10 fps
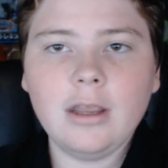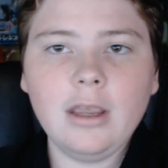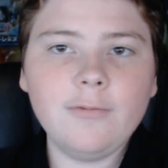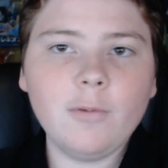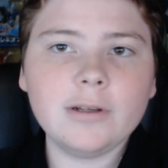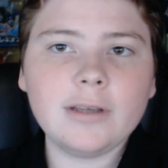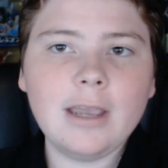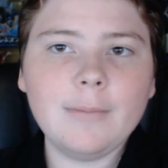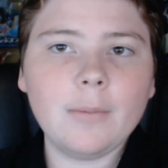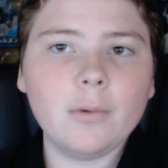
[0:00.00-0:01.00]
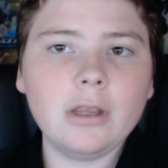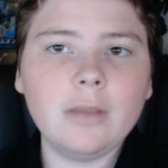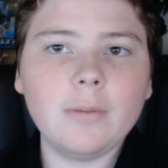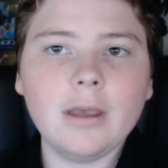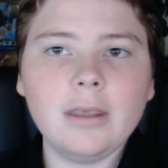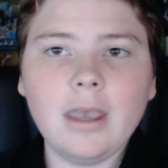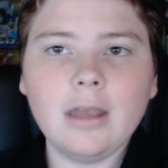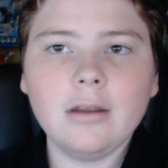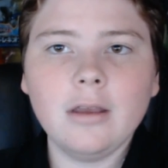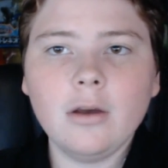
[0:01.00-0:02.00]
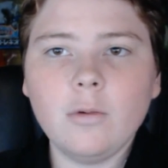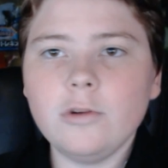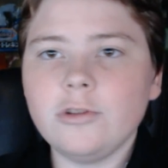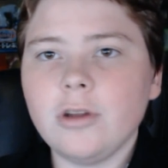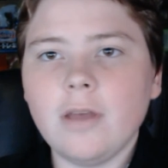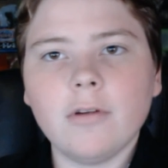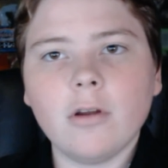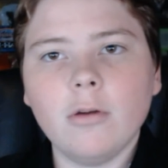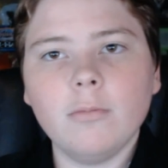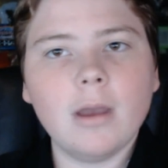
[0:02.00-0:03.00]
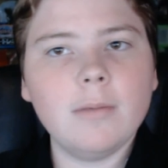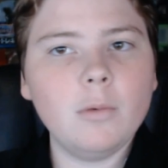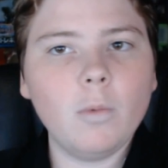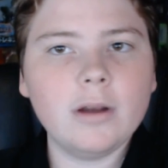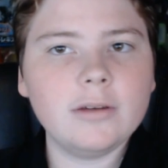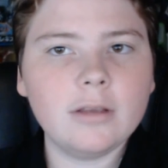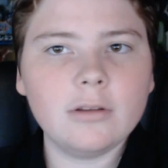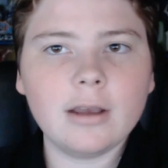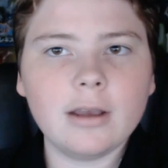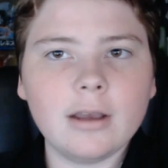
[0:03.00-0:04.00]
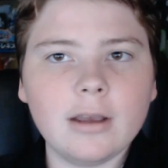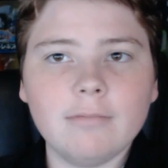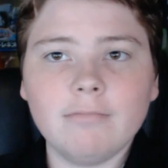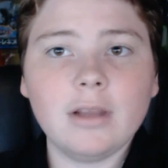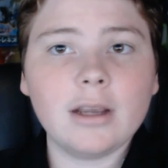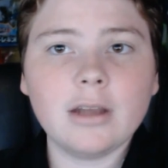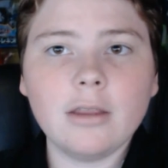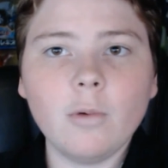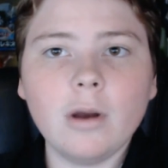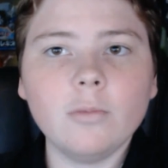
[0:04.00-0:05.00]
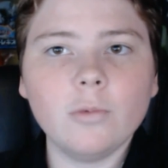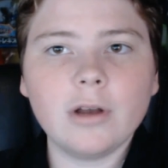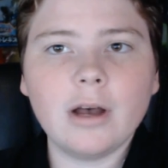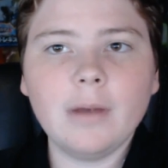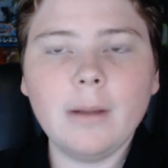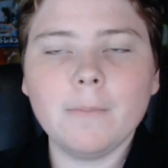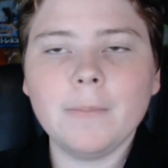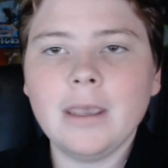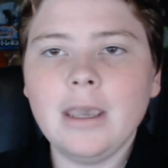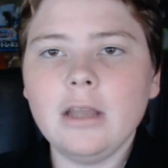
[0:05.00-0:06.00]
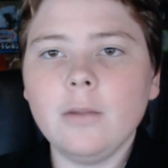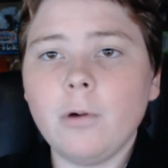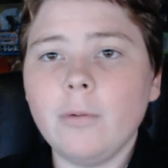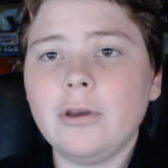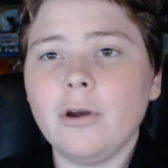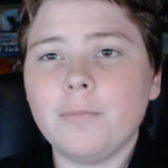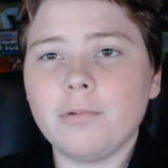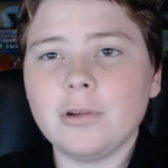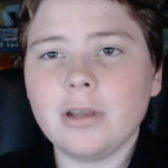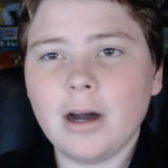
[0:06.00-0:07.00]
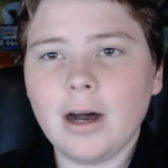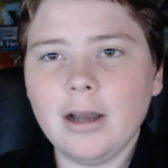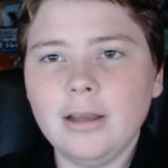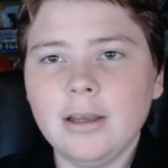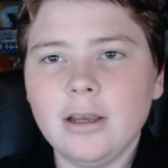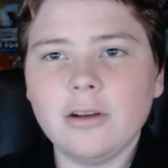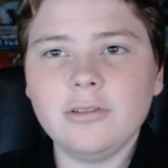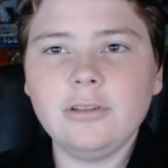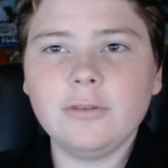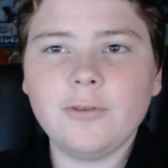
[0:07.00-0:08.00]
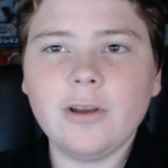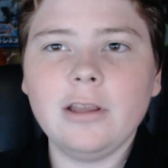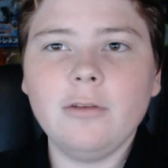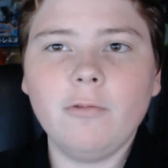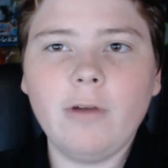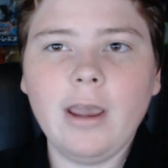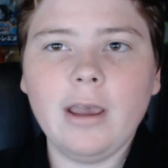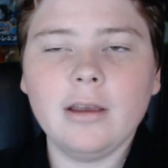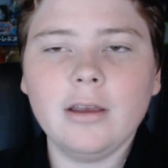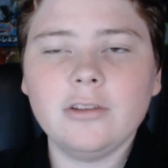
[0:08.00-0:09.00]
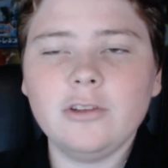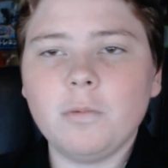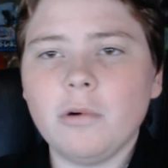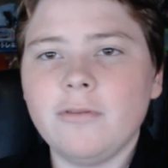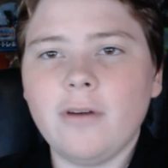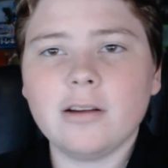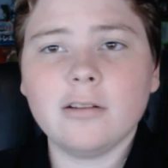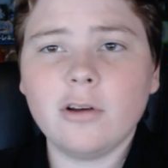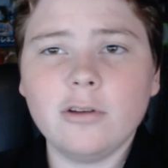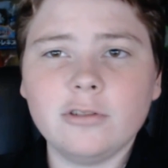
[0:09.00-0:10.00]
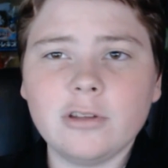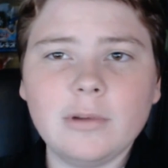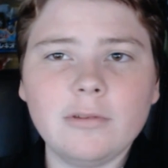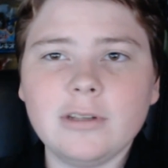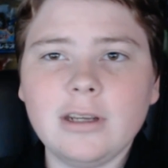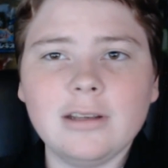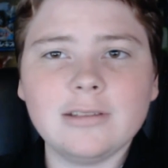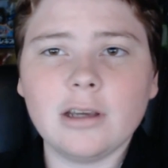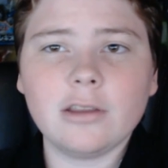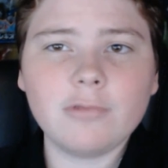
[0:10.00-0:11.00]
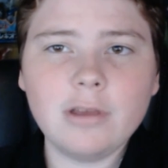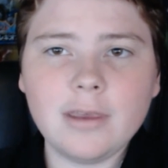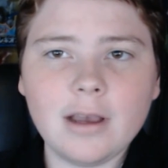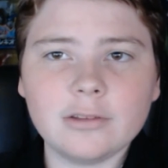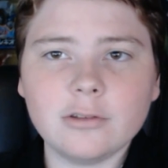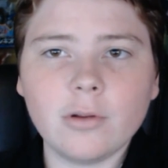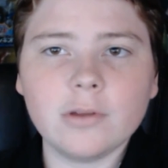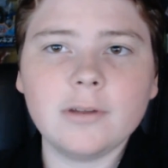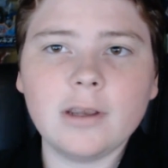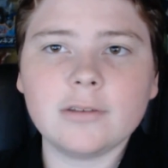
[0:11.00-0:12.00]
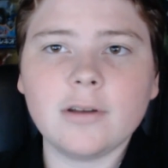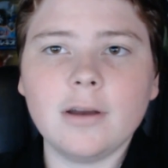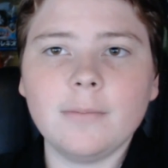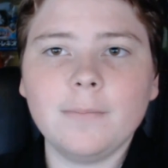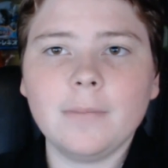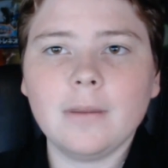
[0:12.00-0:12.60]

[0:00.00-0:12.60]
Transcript: Now if one came up on eBay again, which you never know, maybe one down the track, like another one, will come up, it'll probably go pretty high, because these are fairly rare, so you probably find it'll go to something ridiculous like $3,000 next time.